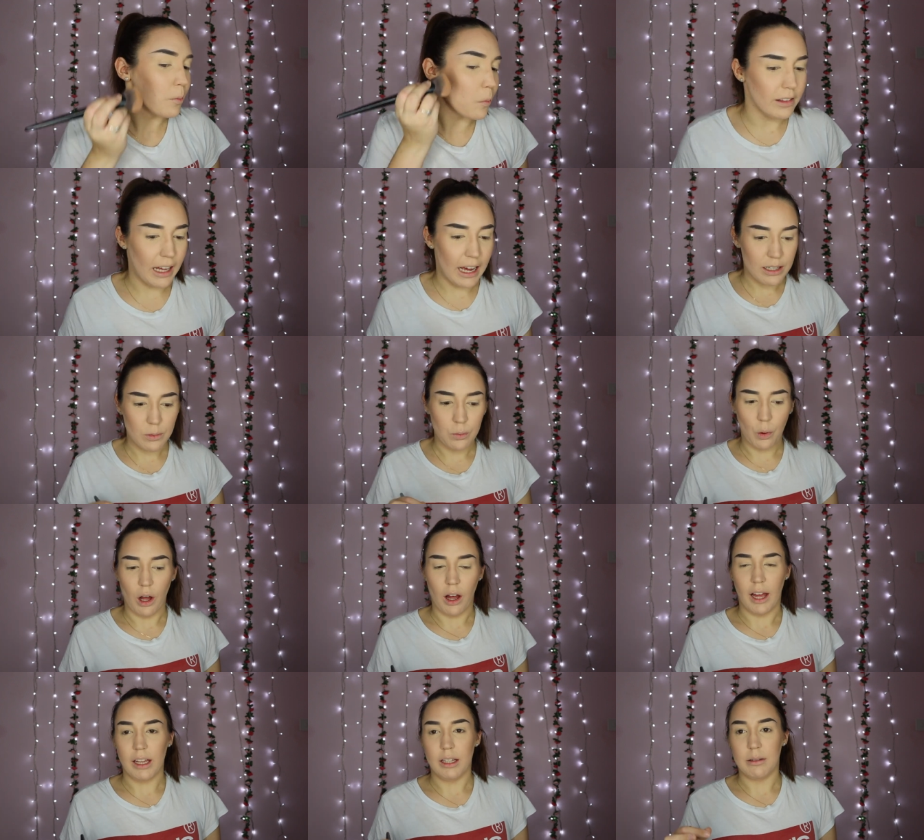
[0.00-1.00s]
That's
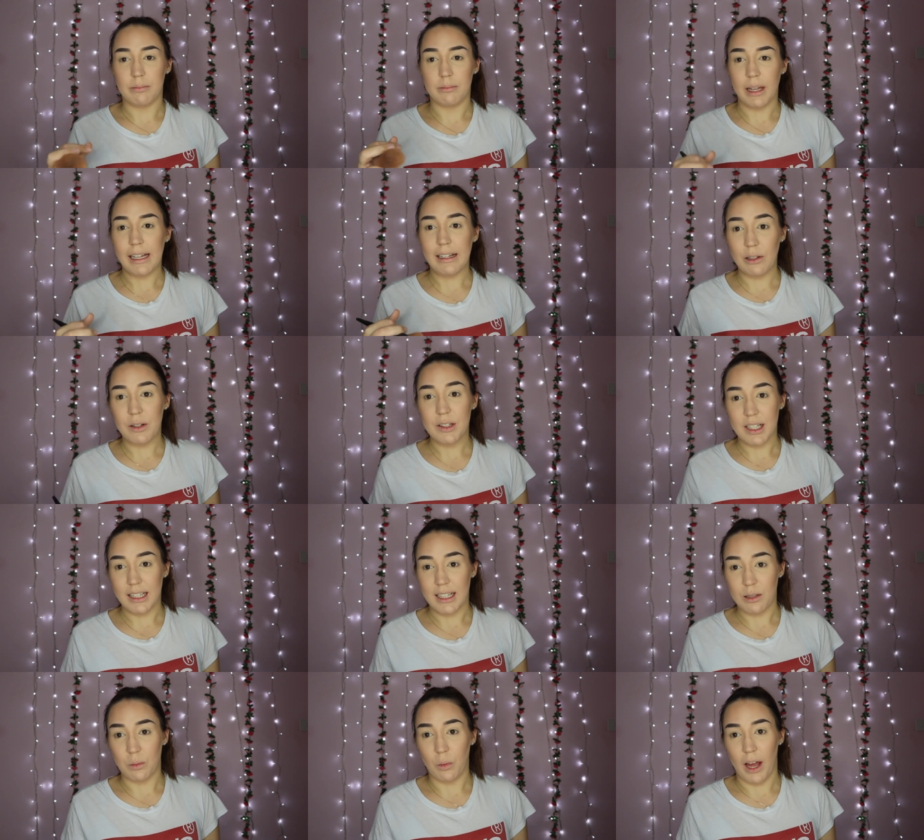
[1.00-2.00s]
why me losing
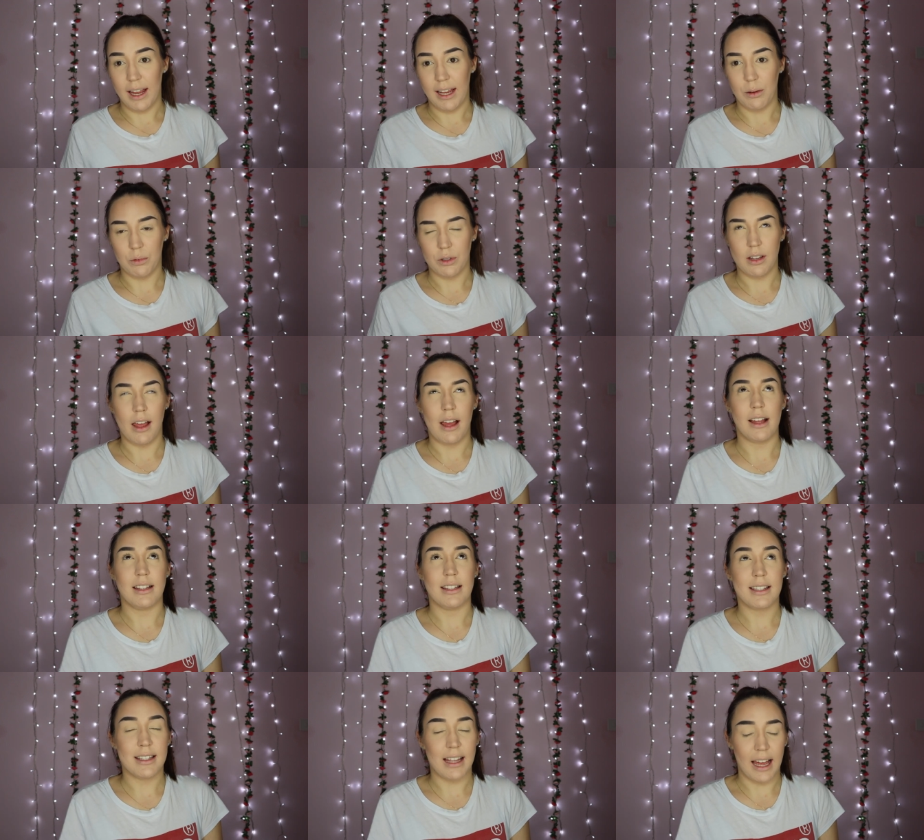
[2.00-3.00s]
this weight was
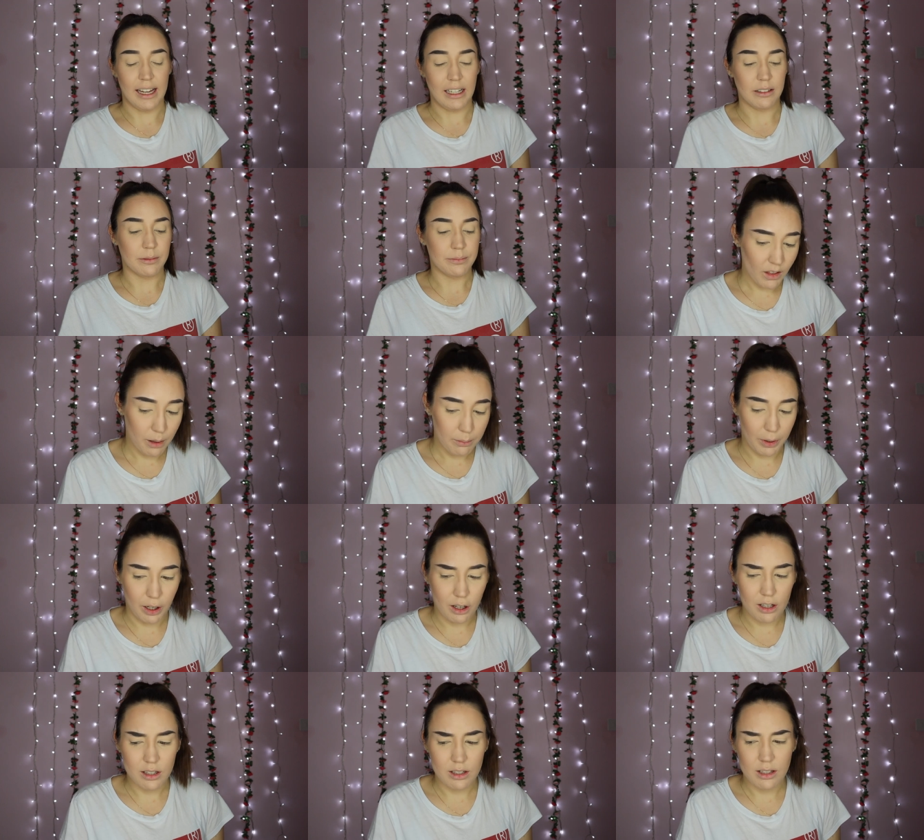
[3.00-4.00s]
insane
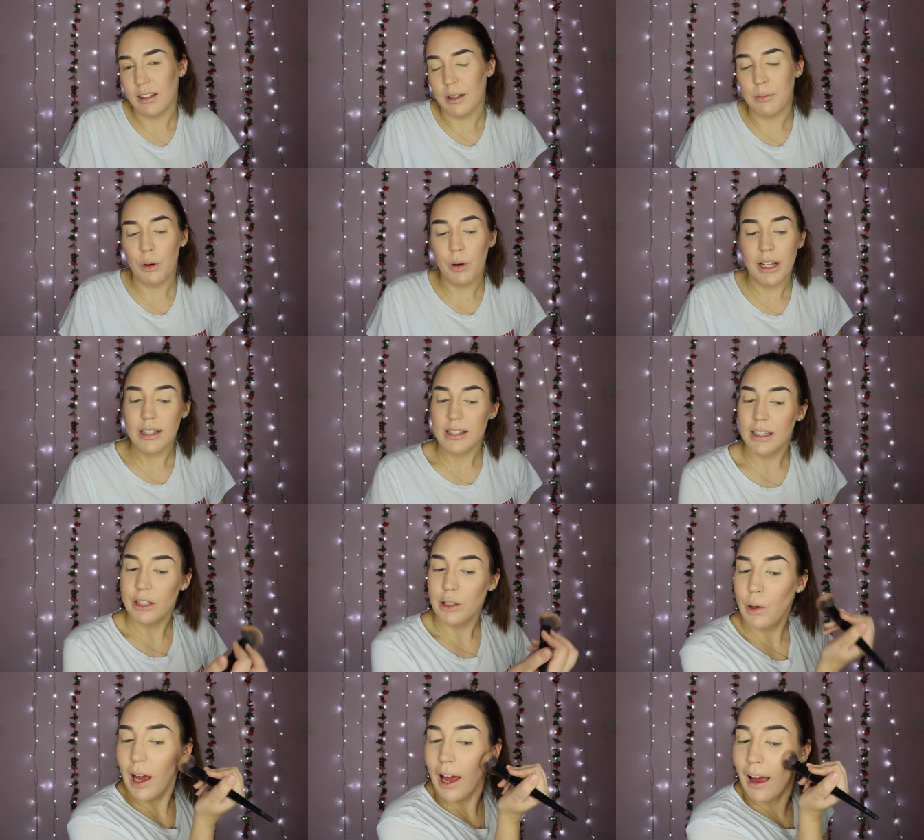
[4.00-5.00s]
because the more insulin
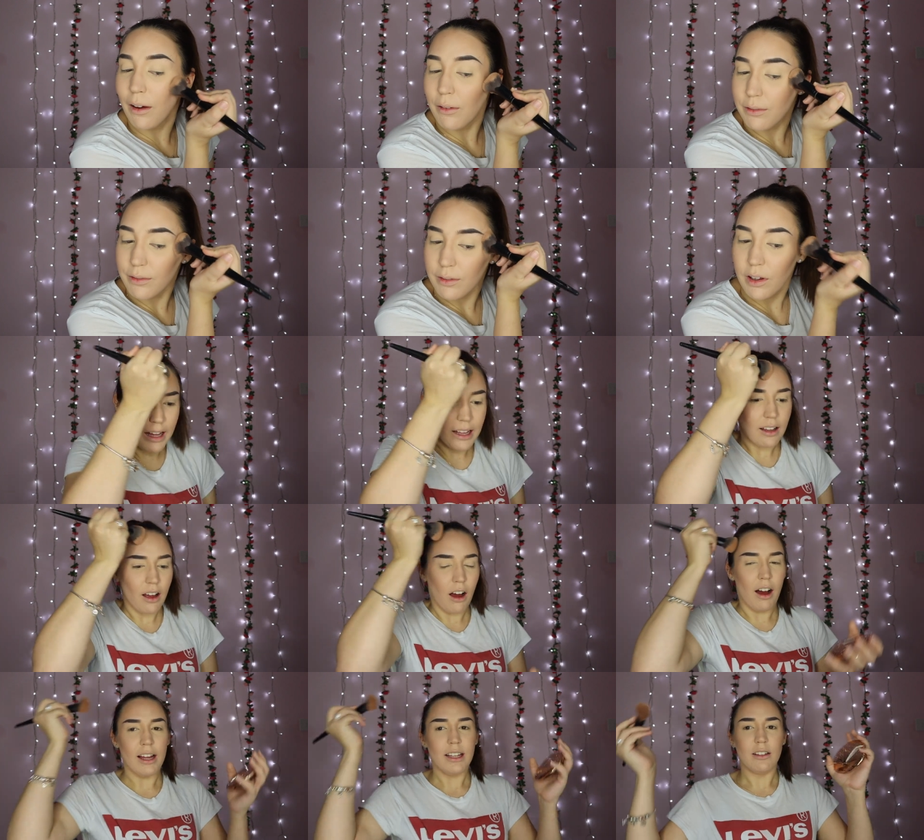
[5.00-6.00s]
you have, it
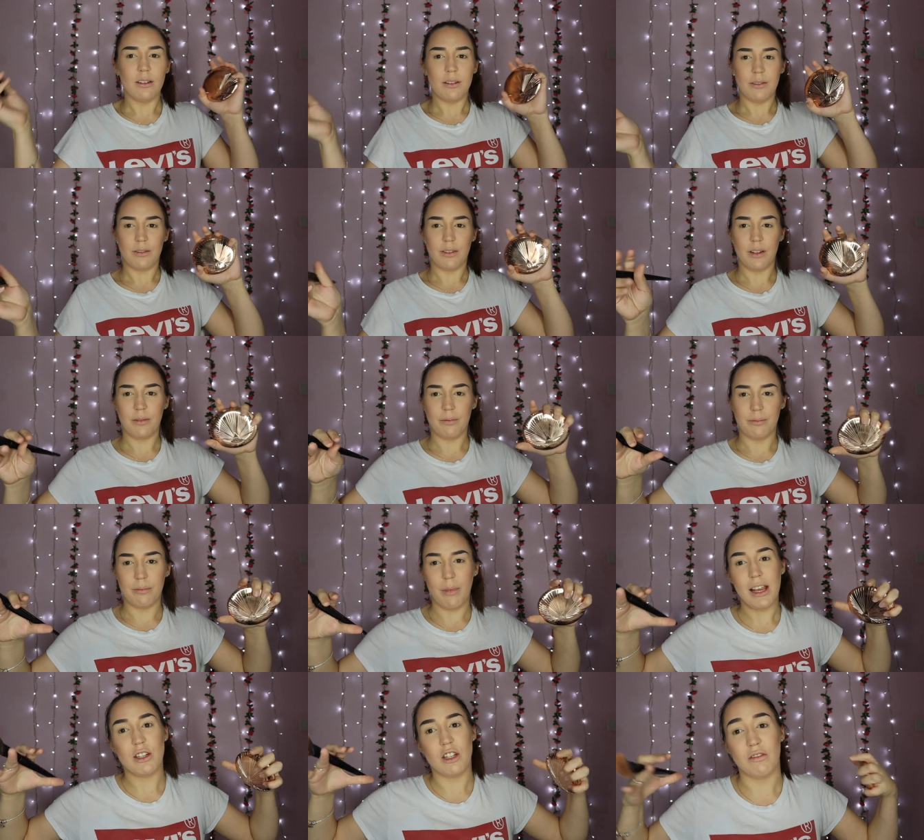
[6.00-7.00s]
kind of
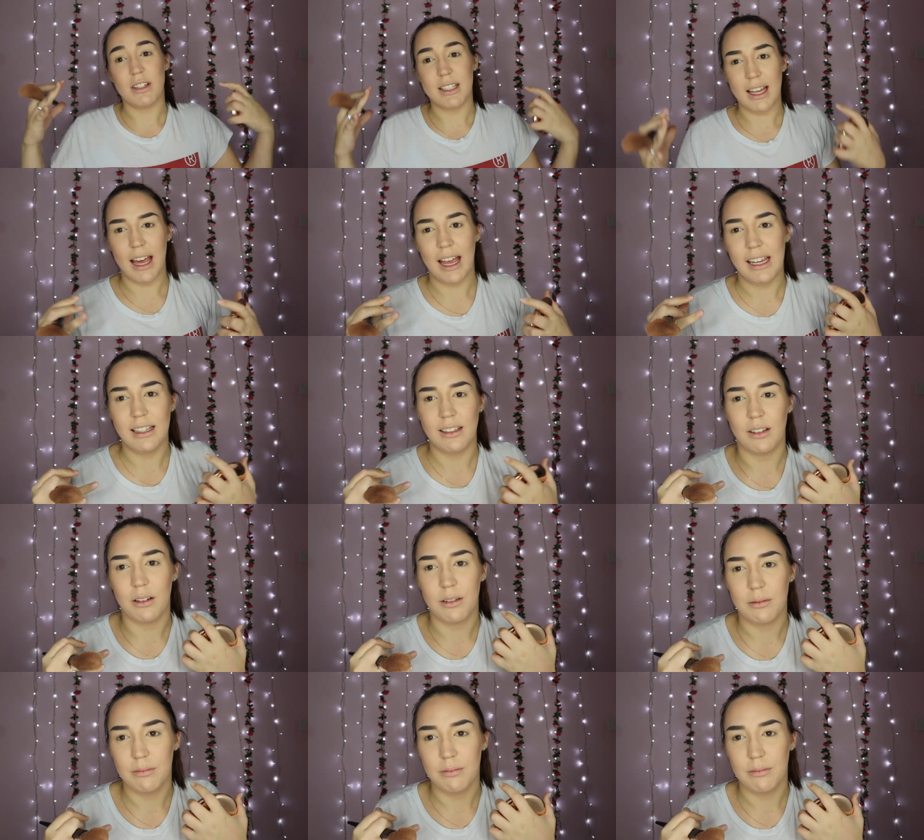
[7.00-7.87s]
makes you retain